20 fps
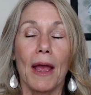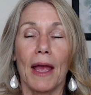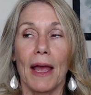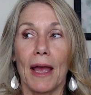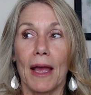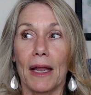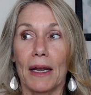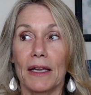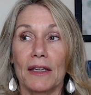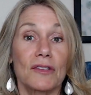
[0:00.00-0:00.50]

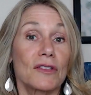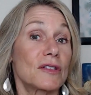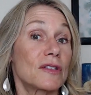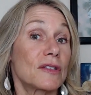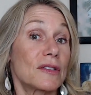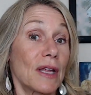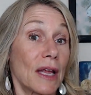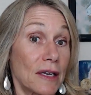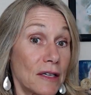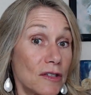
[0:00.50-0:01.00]
and is
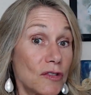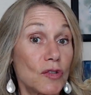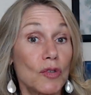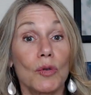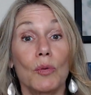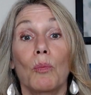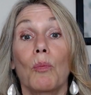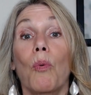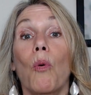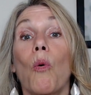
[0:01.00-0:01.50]
said
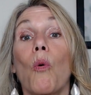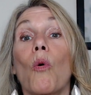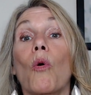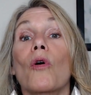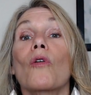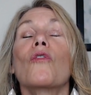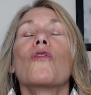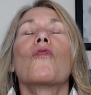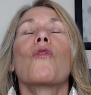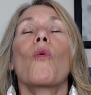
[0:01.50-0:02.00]
to
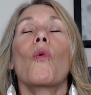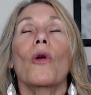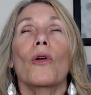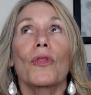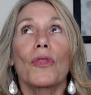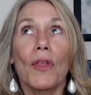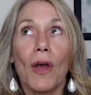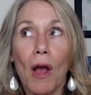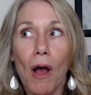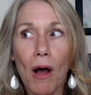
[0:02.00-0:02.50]
pour
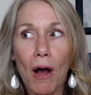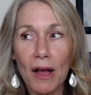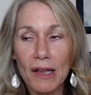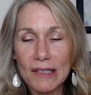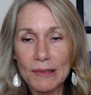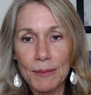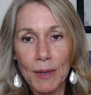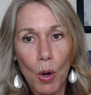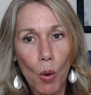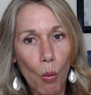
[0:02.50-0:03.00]
forth the
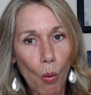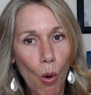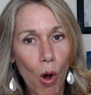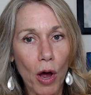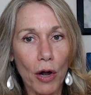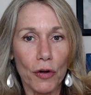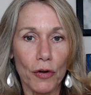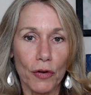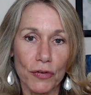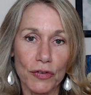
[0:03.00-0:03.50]
cosmic
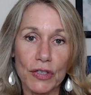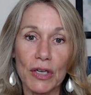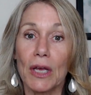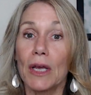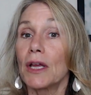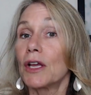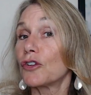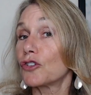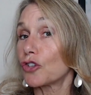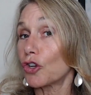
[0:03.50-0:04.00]
waters
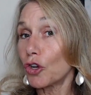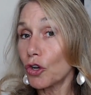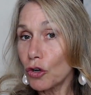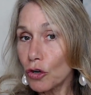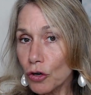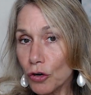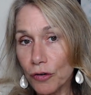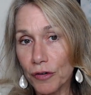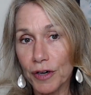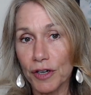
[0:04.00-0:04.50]
to
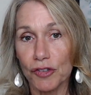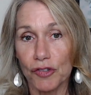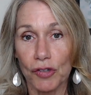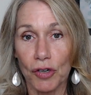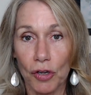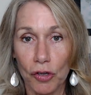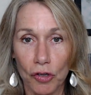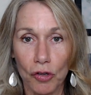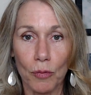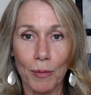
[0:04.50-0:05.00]
nourish
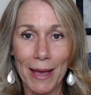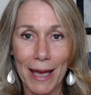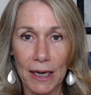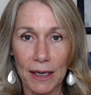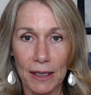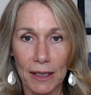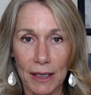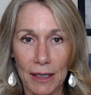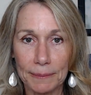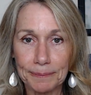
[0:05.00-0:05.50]

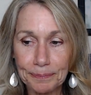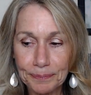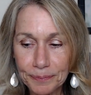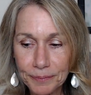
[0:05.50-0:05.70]
humanity.